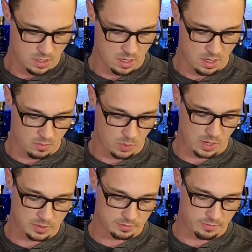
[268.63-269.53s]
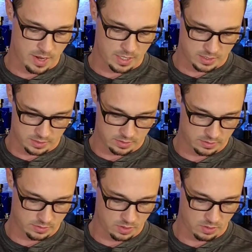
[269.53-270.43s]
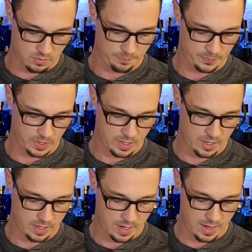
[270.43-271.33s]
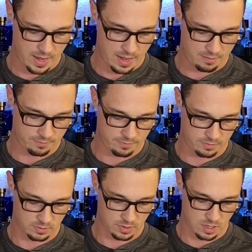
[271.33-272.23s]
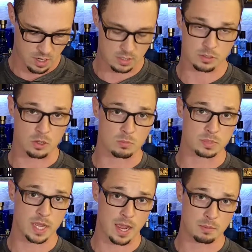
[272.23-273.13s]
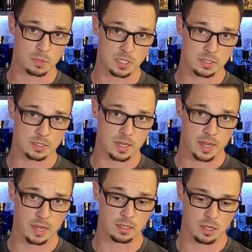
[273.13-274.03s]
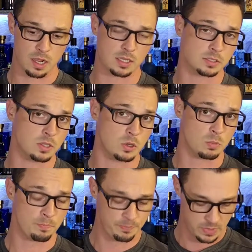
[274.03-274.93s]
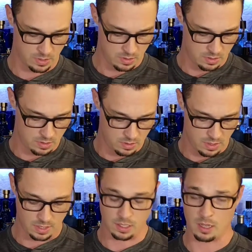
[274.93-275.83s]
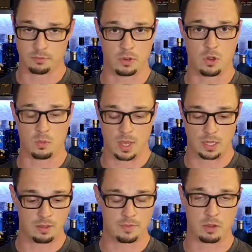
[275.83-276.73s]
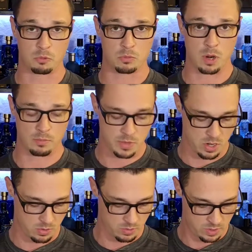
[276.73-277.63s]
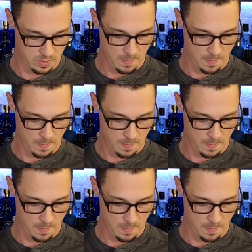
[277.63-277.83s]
uh, when I was in Vegas. So, and I have Lacoste L'Homme Timeless and Lacoste L'Homme I love L'Homme. I love that rhubarb note,